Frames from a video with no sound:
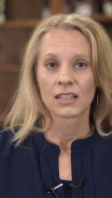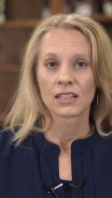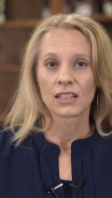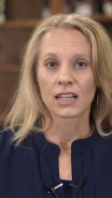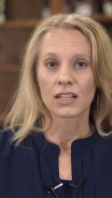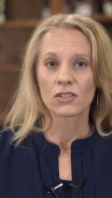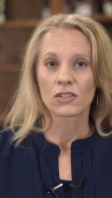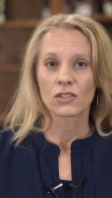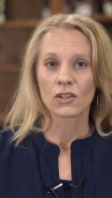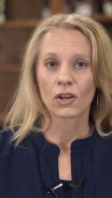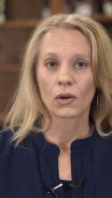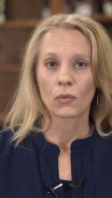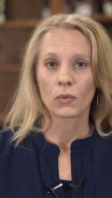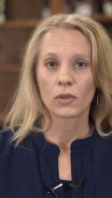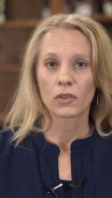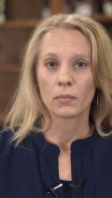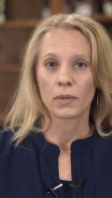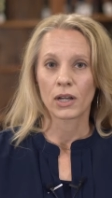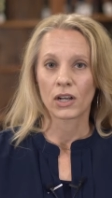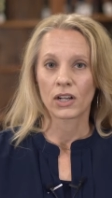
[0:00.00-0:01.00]
Let's start
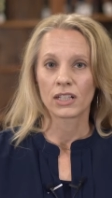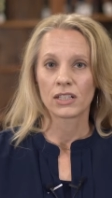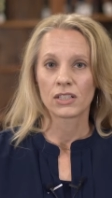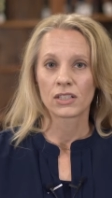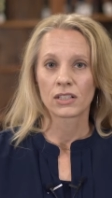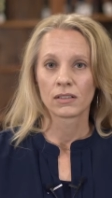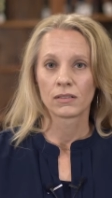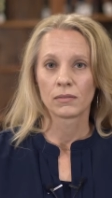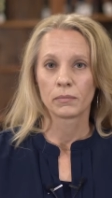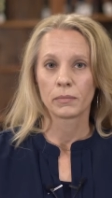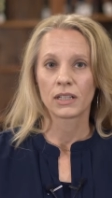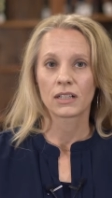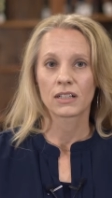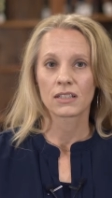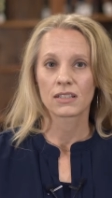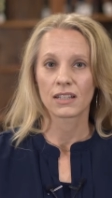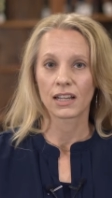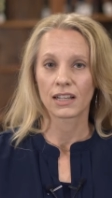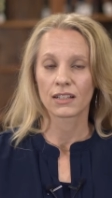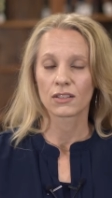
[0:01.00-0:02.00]
with marriage
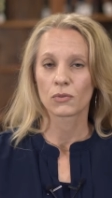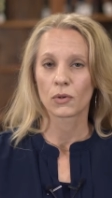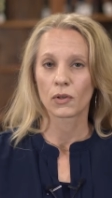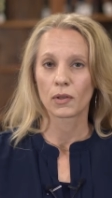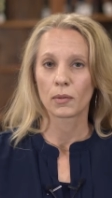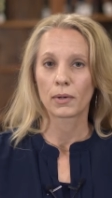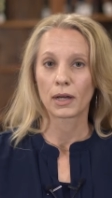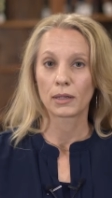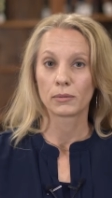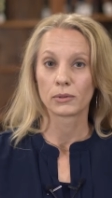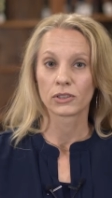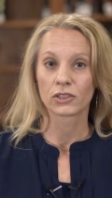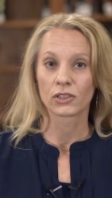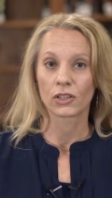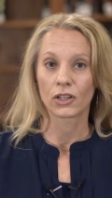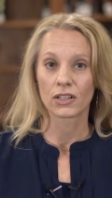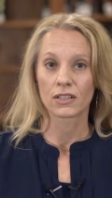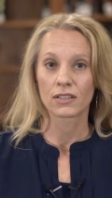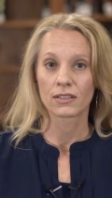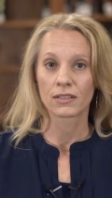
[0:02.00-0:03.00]
because that's where the Bible
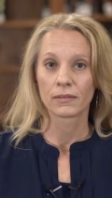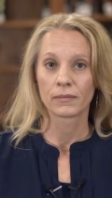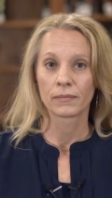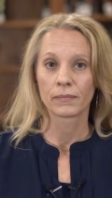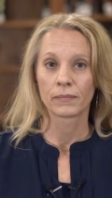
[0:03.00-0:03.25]
starts.